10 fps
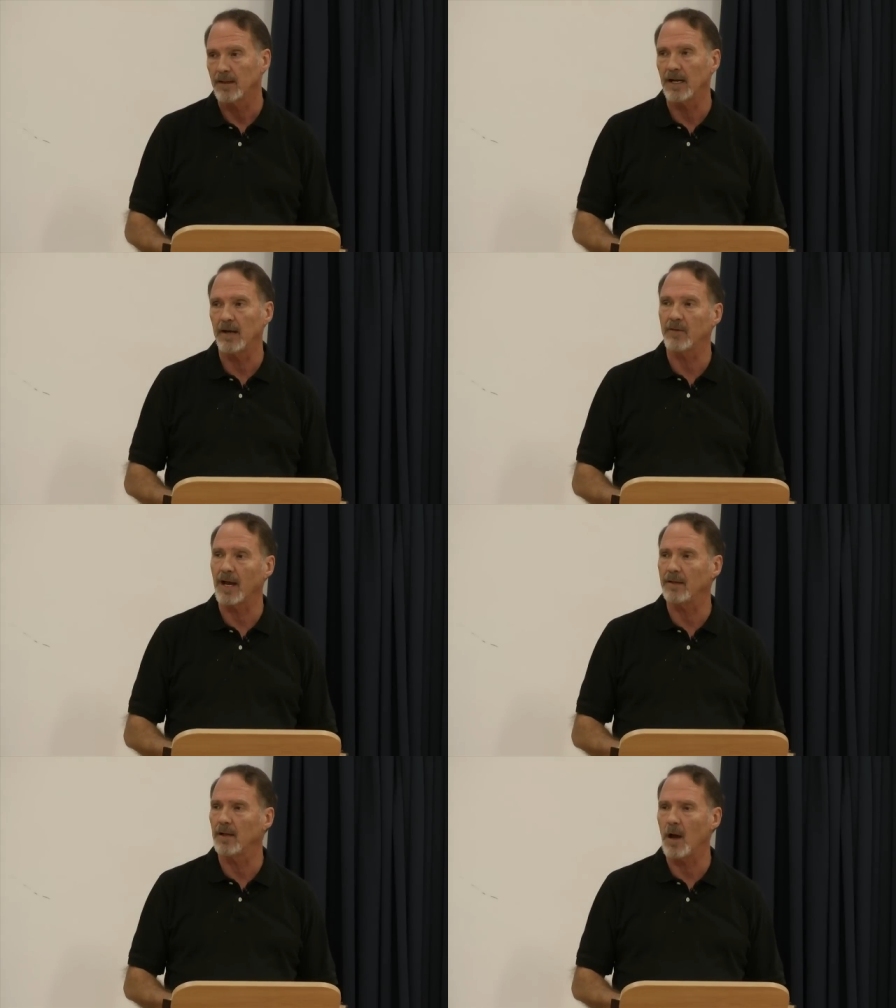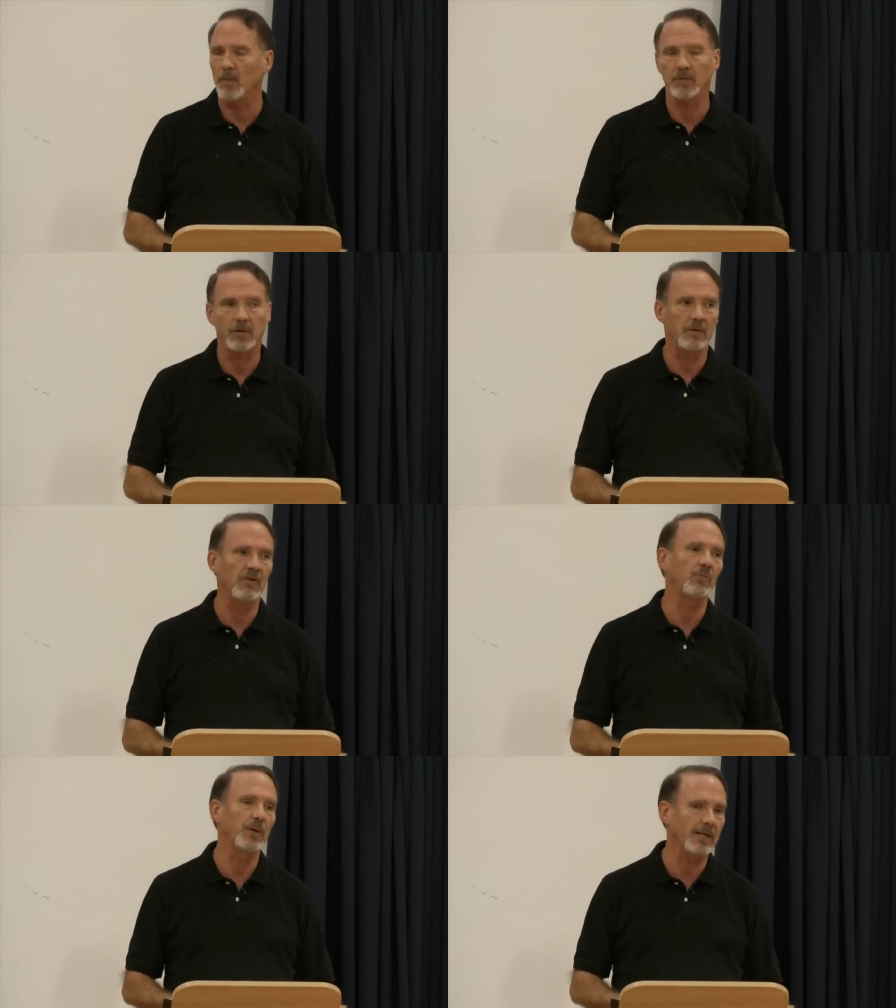I've gotten the opportunity
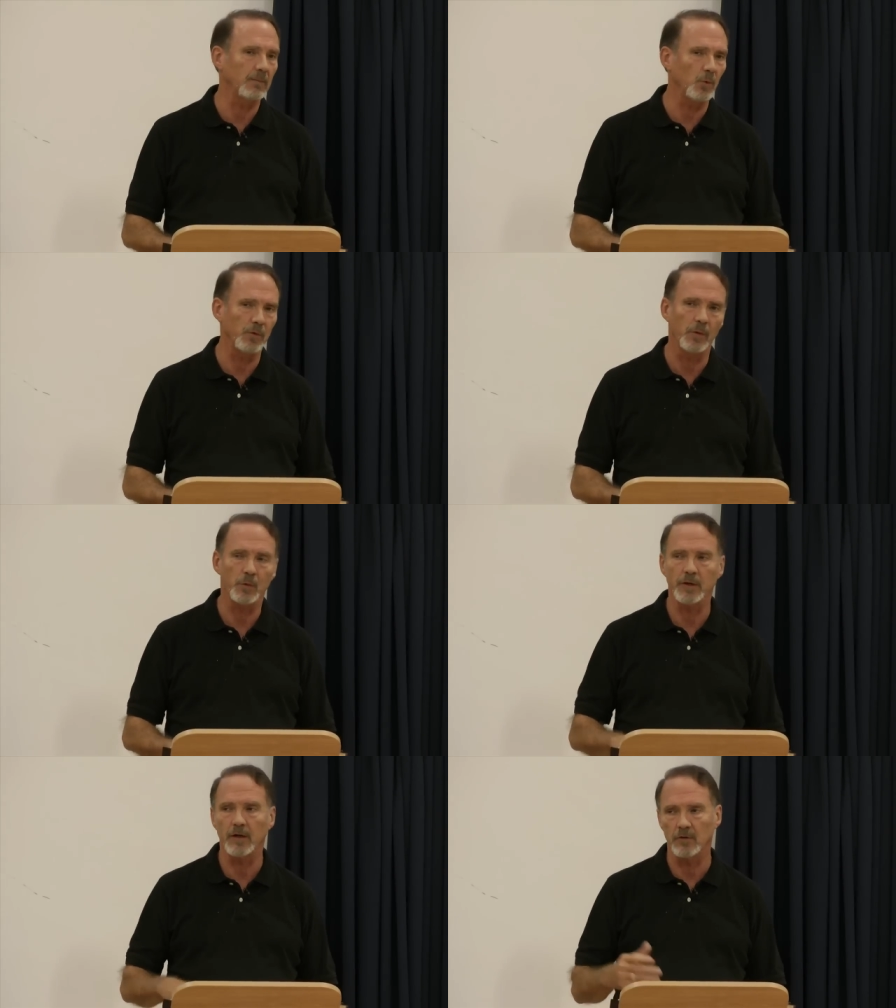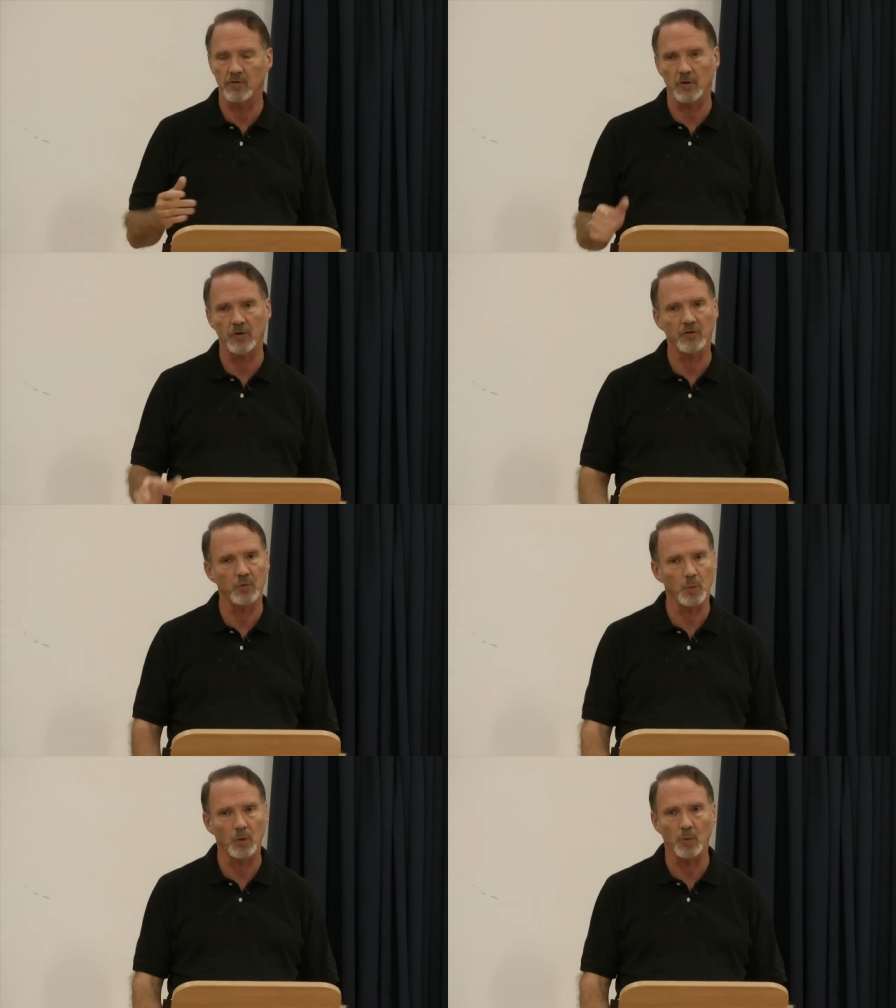to speak in more than 300
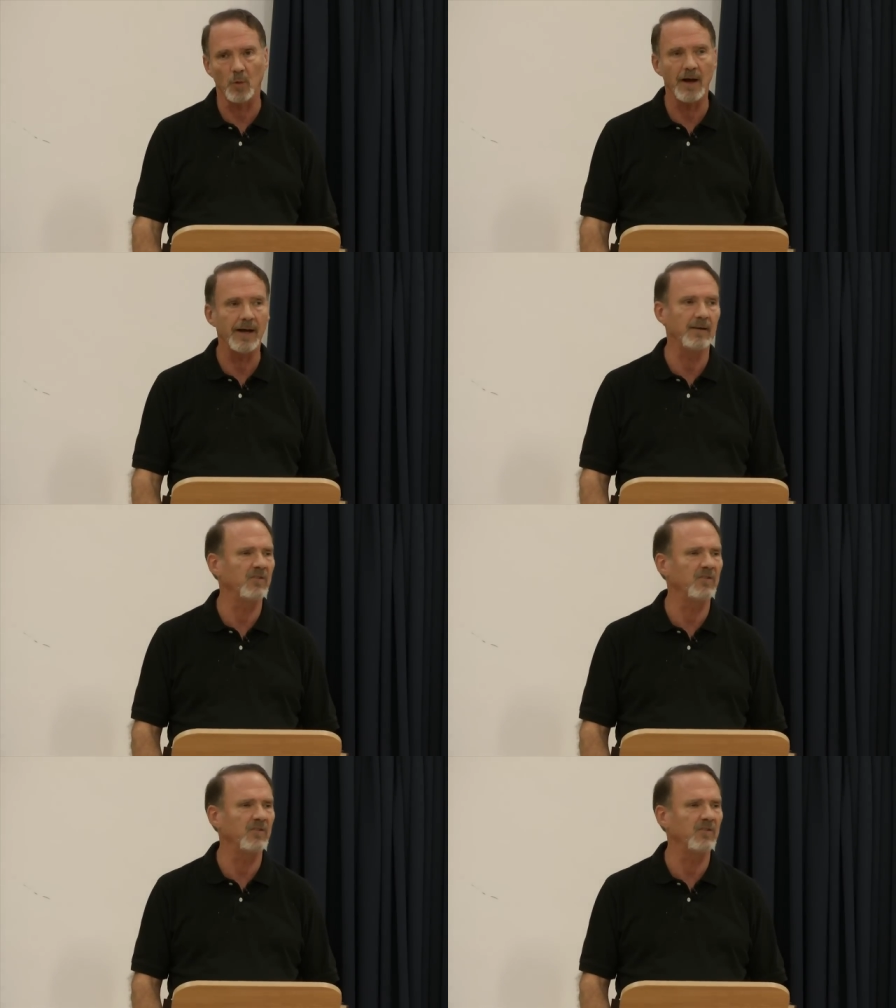churches worldwide.